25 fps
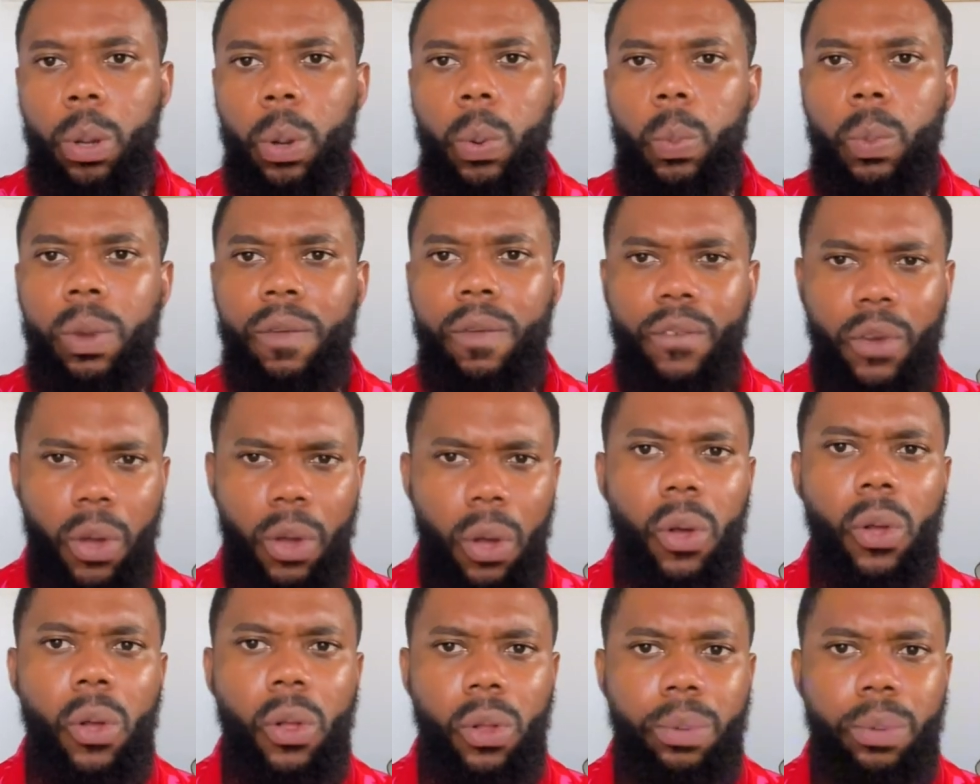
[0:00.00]
we've
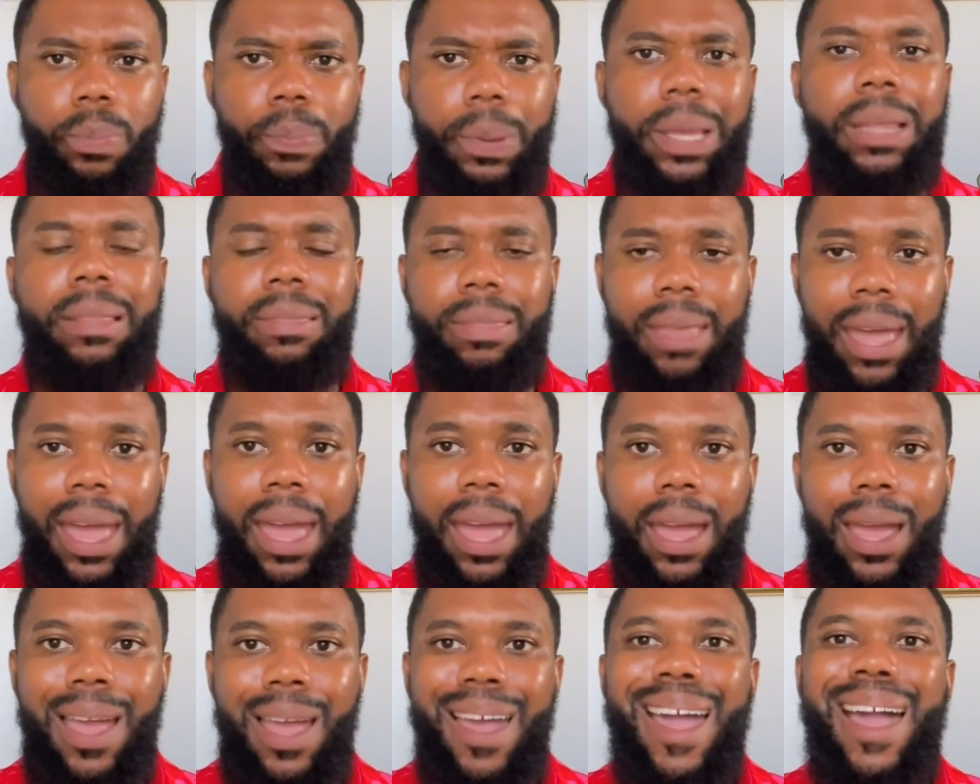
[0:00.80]
all been
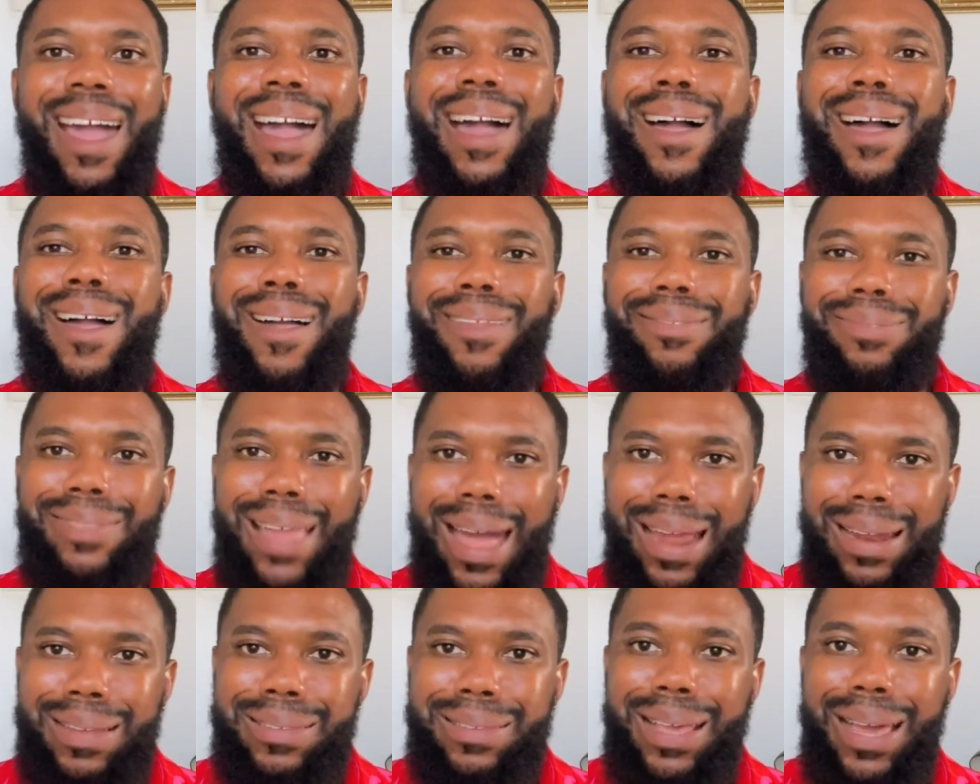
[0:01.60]
there.
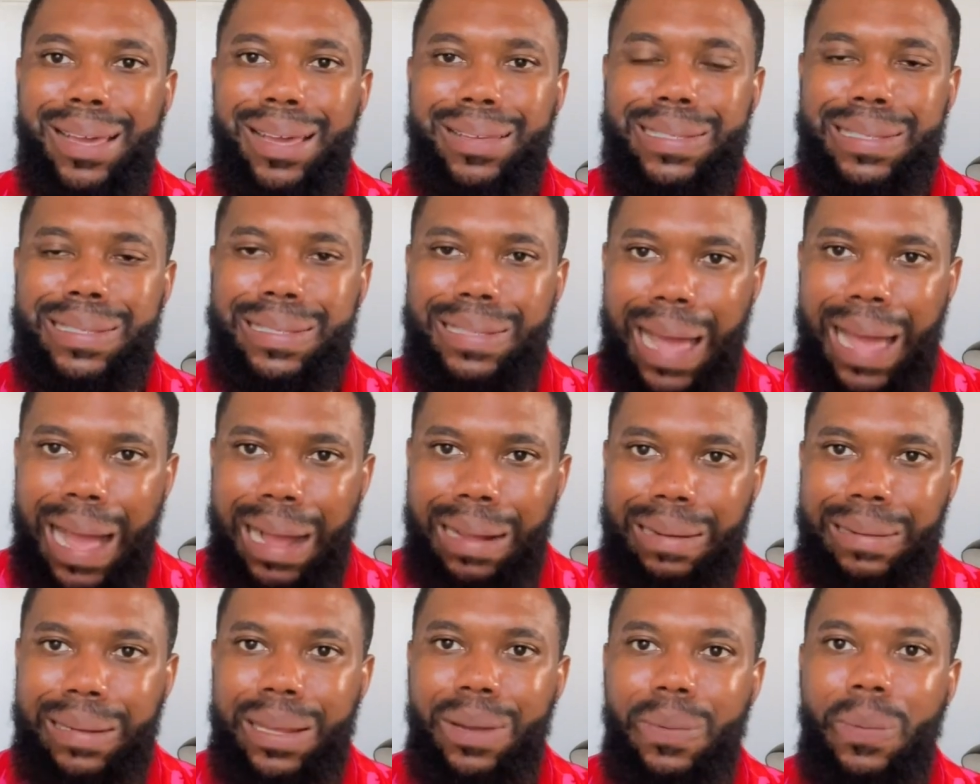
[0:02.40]
That is
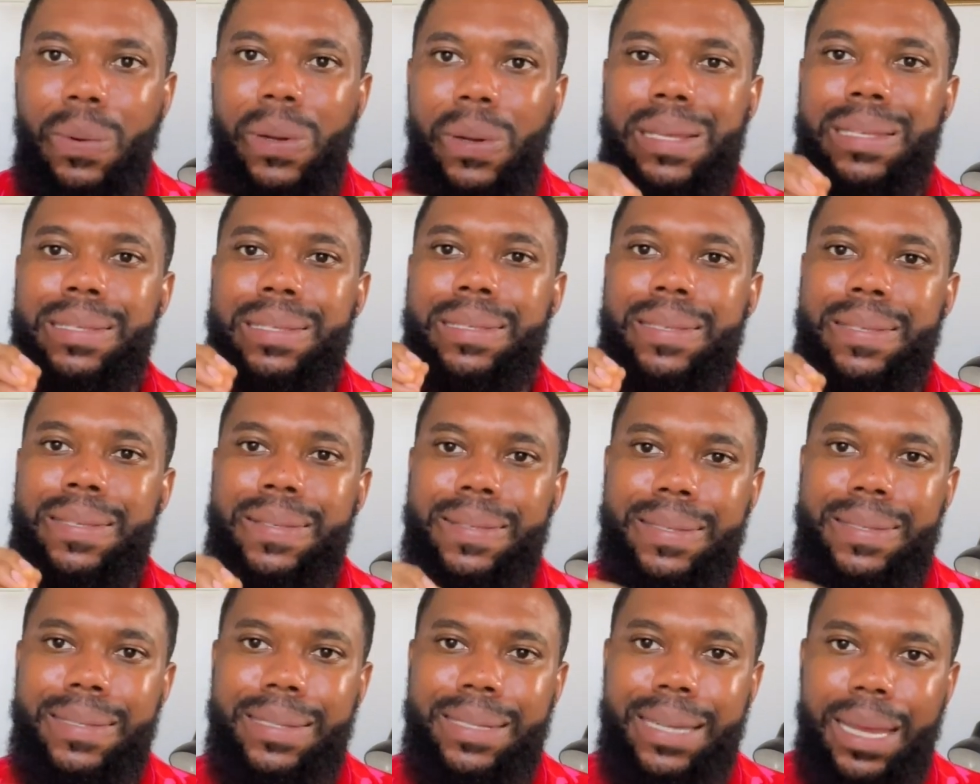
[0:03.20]
exactly what a
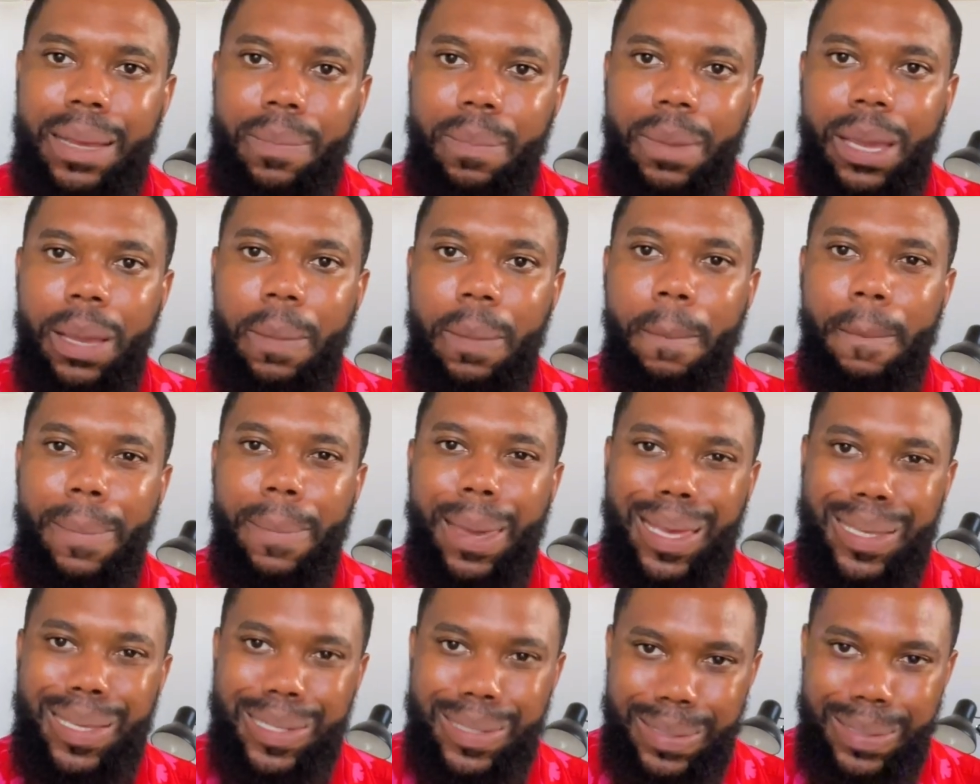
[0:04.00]
systemic
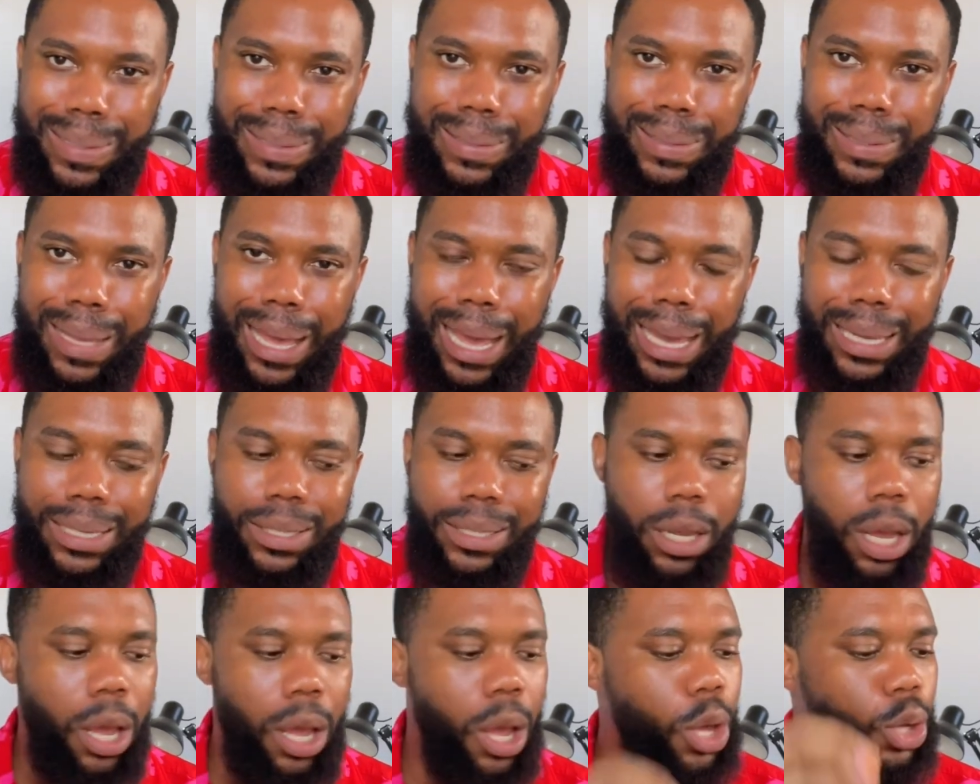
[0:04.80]

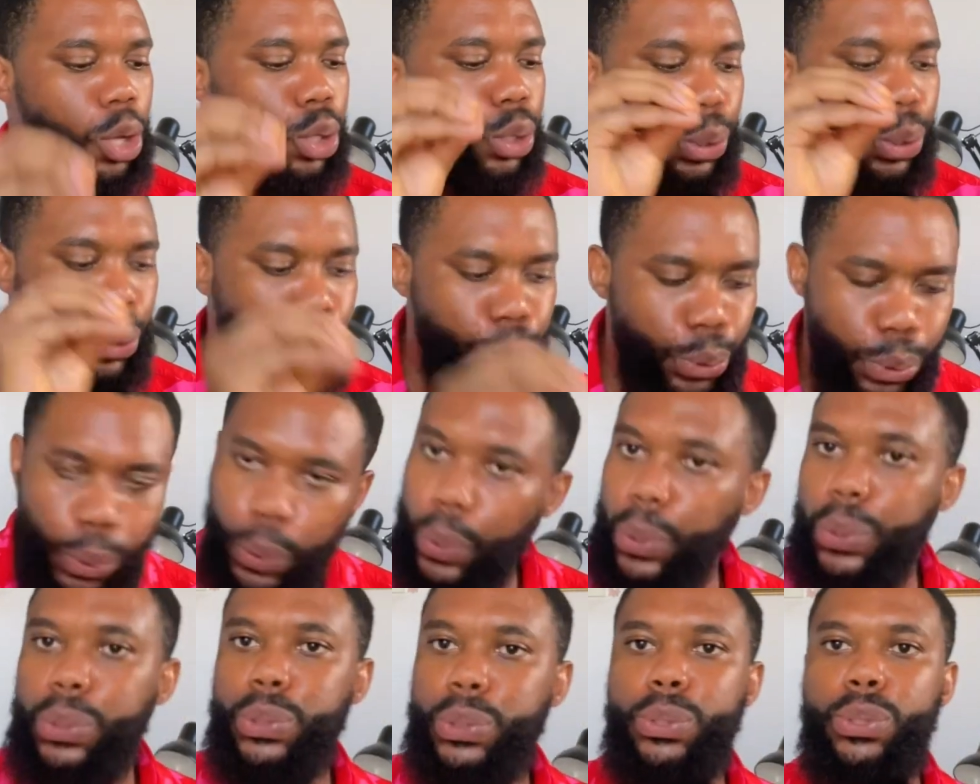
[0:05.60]
pesticide
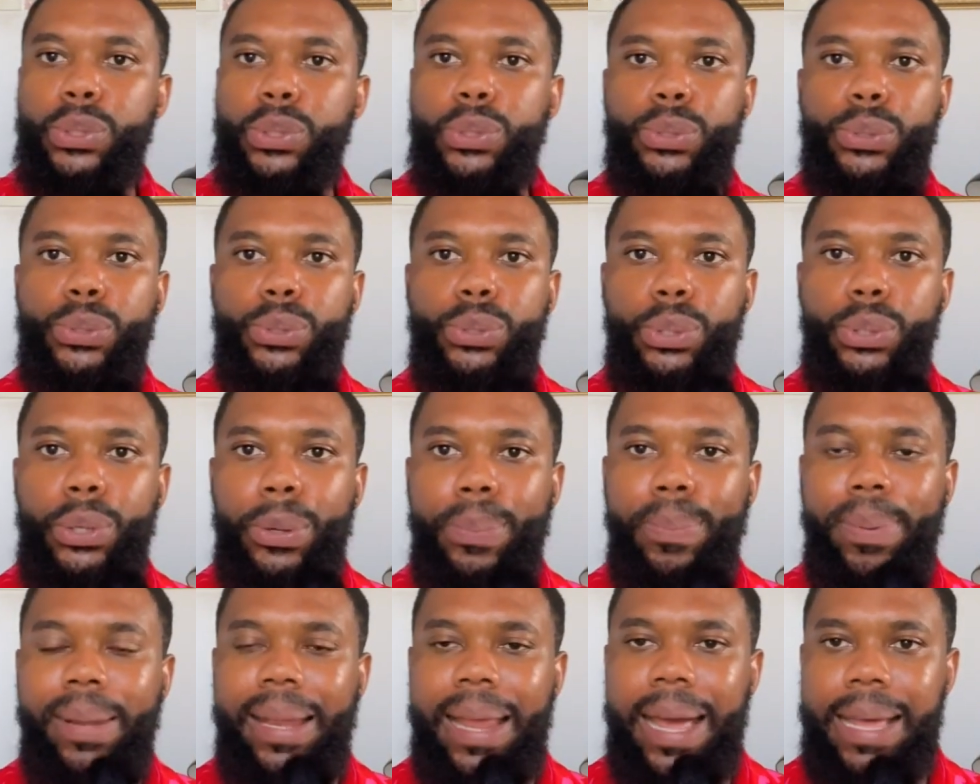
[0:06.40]
does to
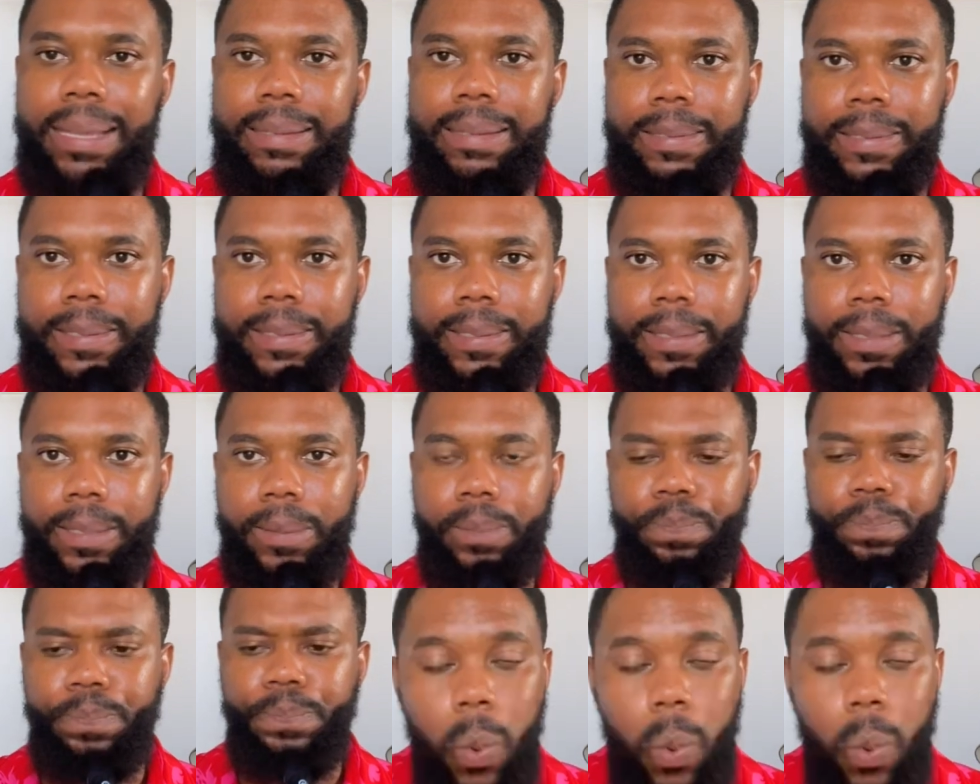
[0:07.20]
your plants.